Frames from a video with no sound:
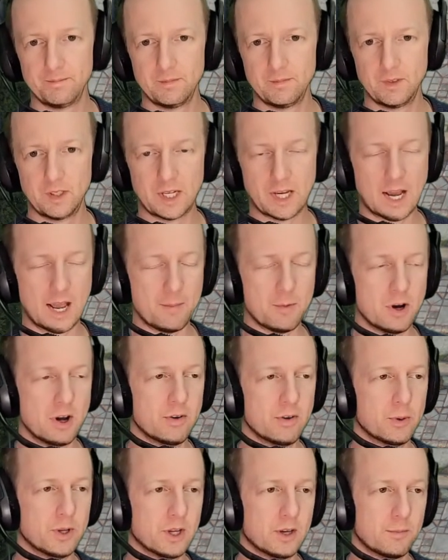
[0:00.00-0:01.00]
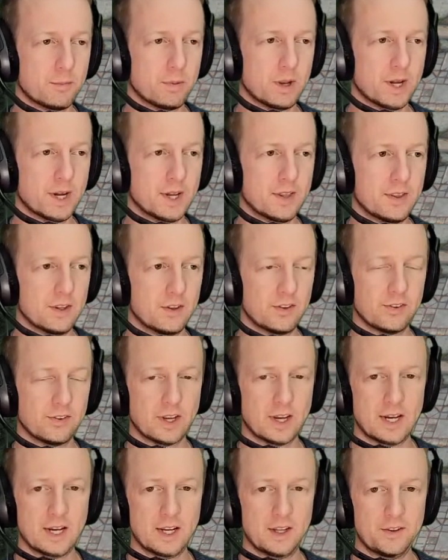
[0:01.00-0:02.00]
Game over. We're going to play this
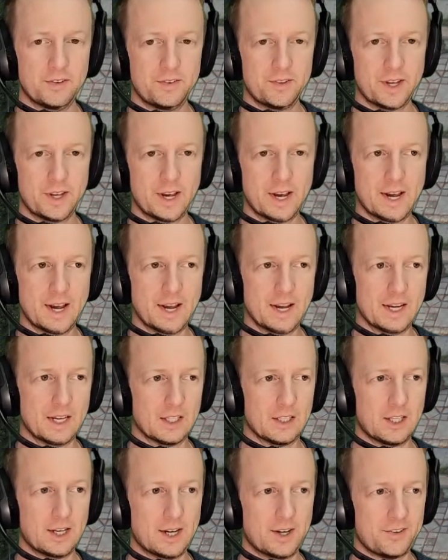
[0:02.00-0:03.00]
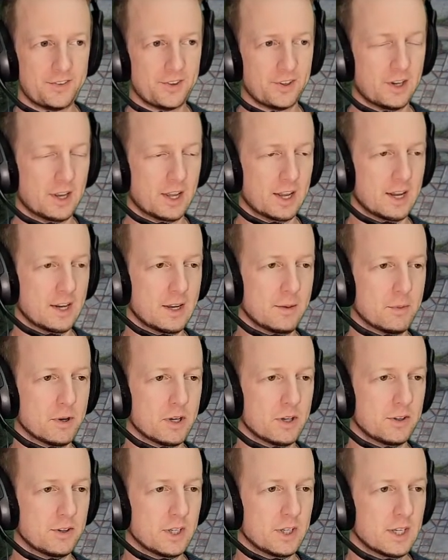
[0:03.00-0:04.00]
as a last Atlanti
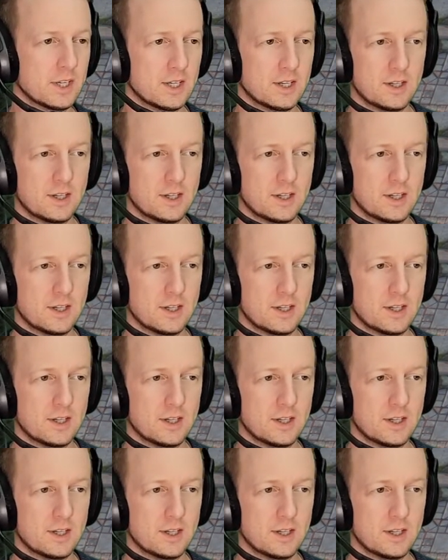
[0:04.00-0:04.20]
mode.